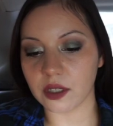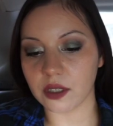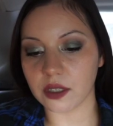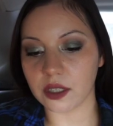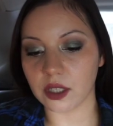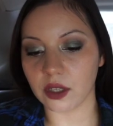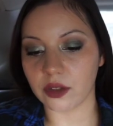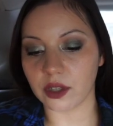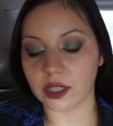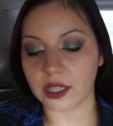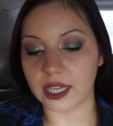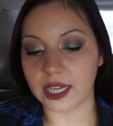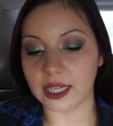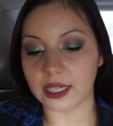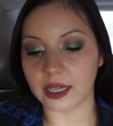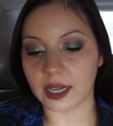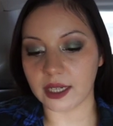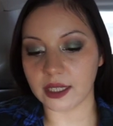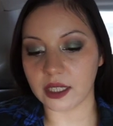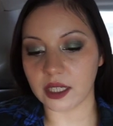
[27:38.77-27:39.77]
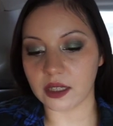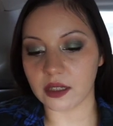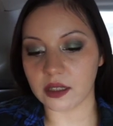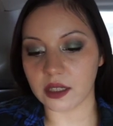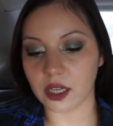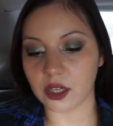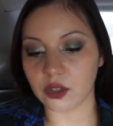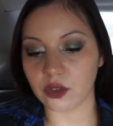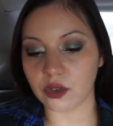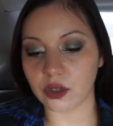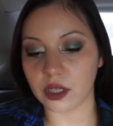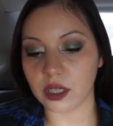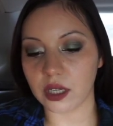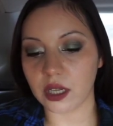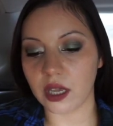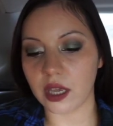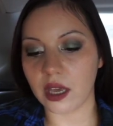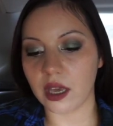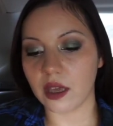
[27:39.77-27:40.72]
until the late 19th century,